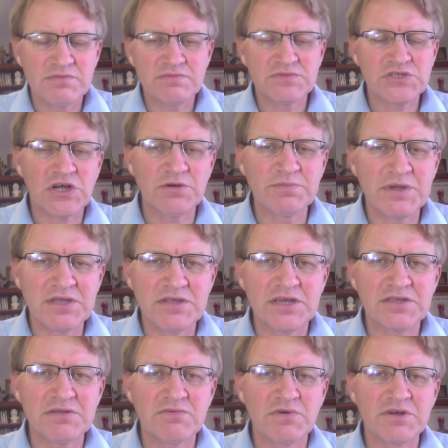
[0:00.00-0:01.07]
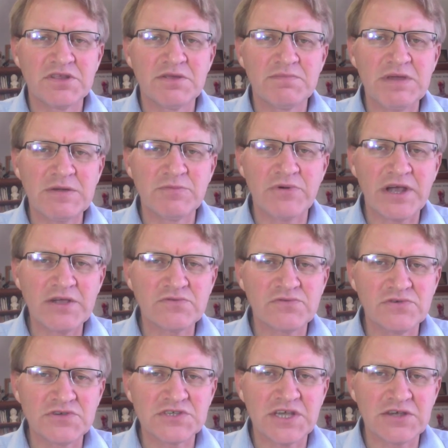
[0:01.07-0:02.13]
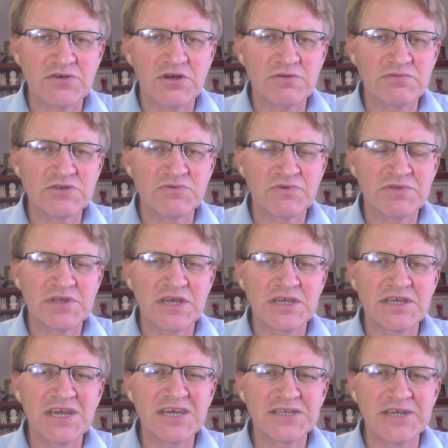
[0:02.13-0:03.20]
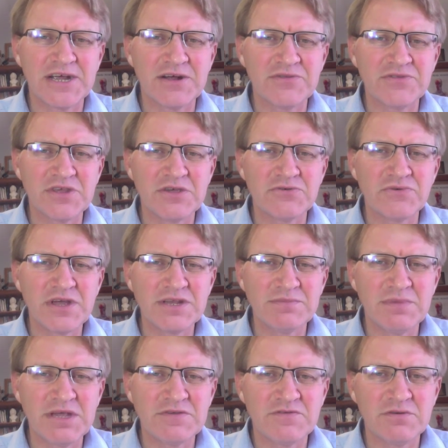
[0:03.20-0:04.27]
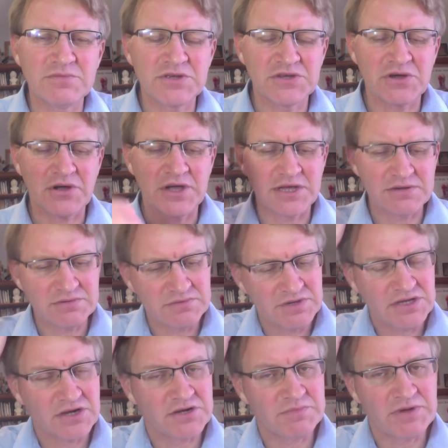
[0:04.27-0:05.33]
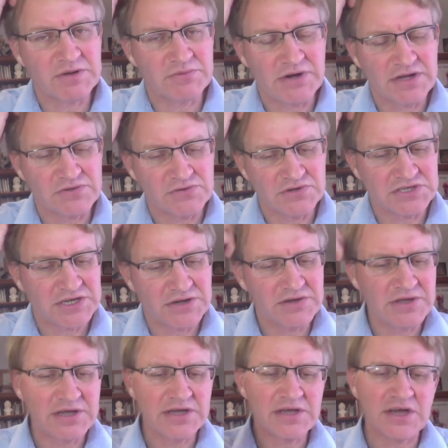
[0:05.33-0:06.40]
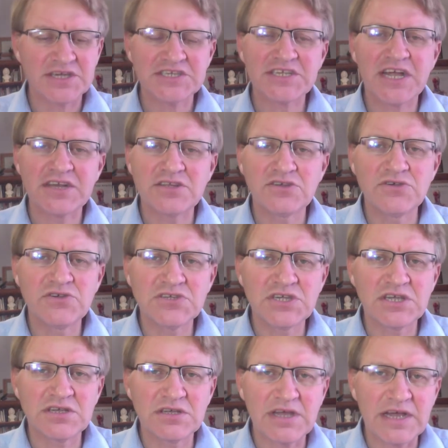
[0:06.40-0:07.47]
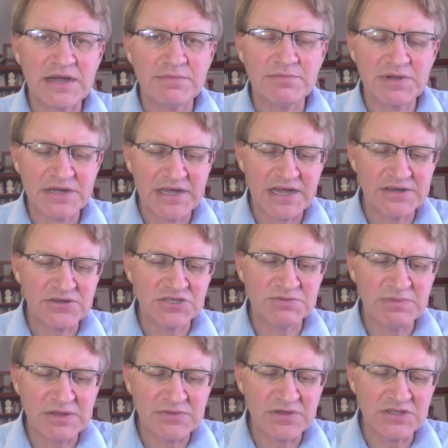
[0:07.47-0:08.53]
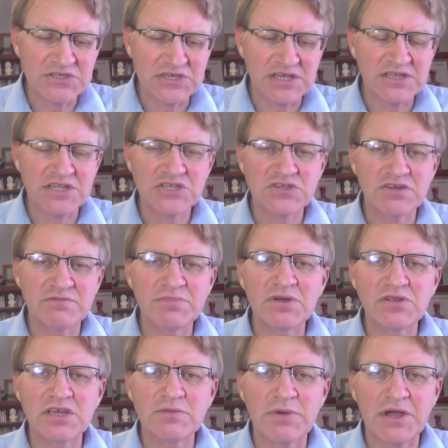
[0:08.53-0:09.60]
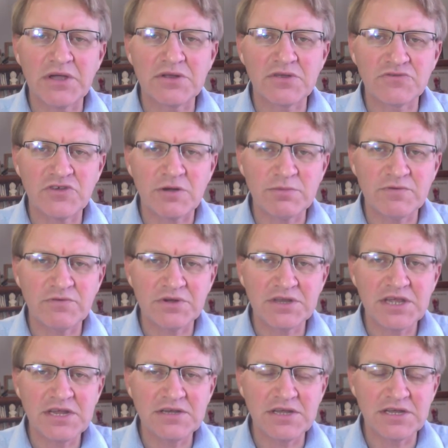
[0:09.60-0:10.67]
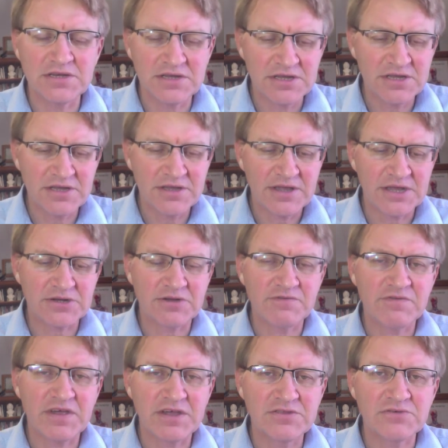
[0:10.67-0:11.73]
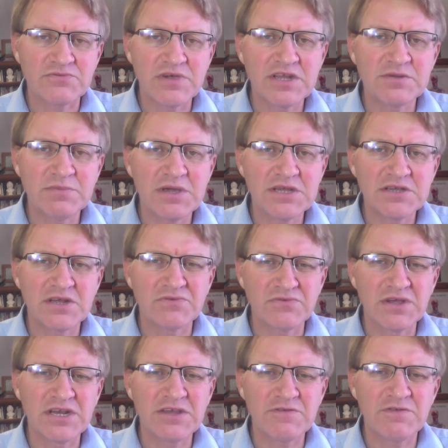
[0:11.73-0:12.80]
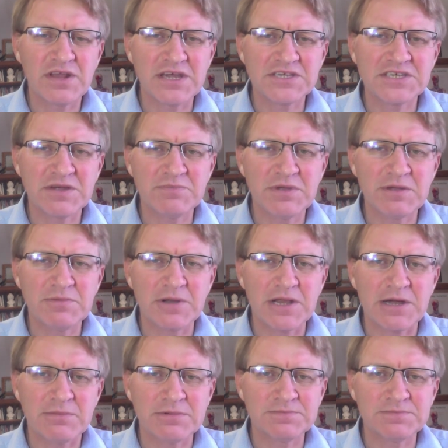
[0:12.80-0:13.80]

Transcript: told me that one of the big breakthroughs they got was when they kicked out the red meat from the diet. They got a big breakthrough. So I started using Pagano's methods and then sort of building my own on top of what he did. And I found that red meat can really flare some people up.